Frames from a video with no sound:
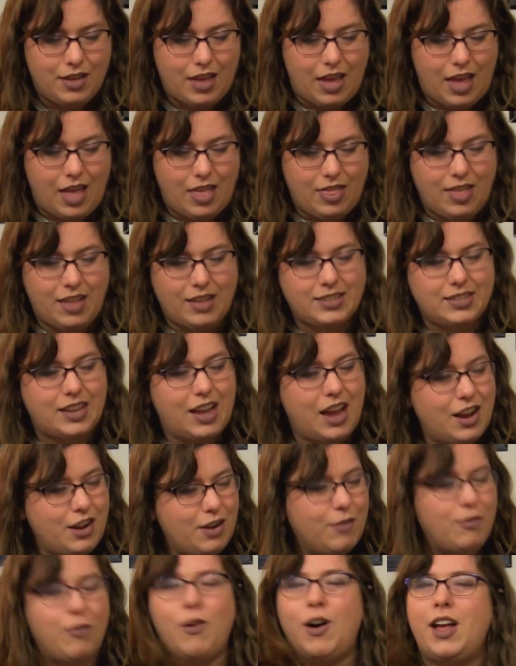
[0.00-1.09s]
And that's kind
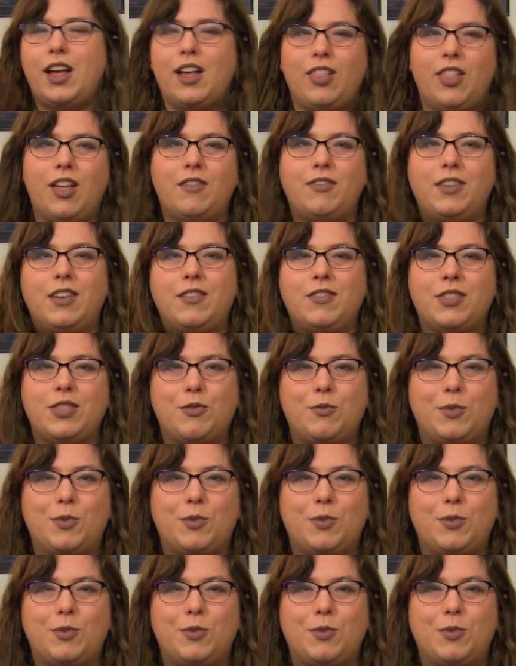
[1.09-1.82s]
of why I love even the